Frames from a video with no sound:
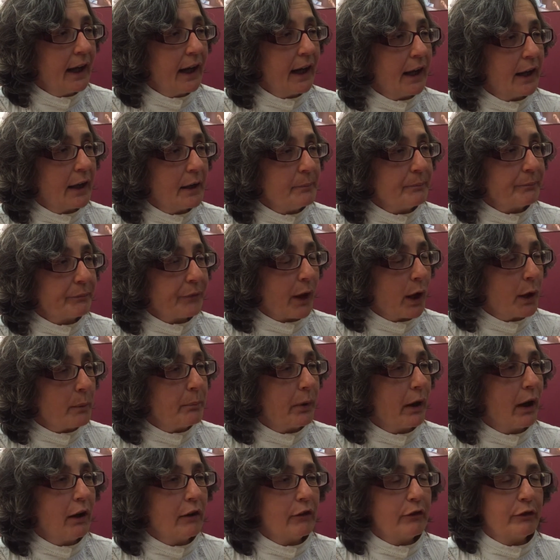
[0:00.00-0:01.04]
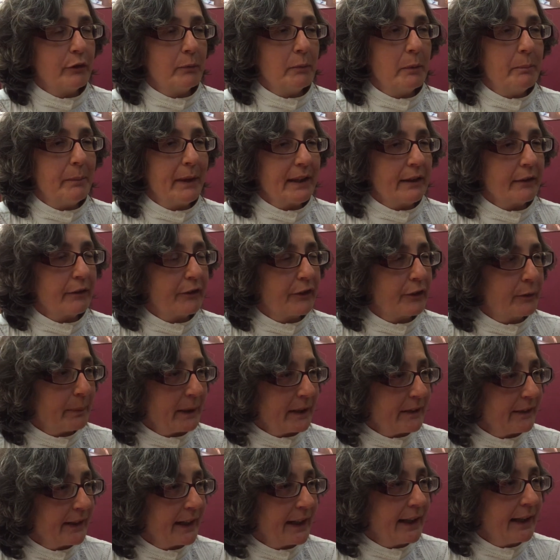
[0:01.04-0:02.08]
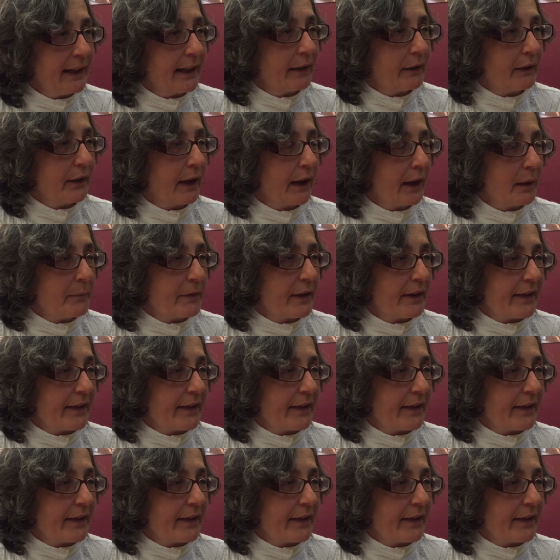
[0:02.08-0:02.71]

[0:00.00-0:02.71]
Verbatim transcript: um, apart from a bit of spitting um,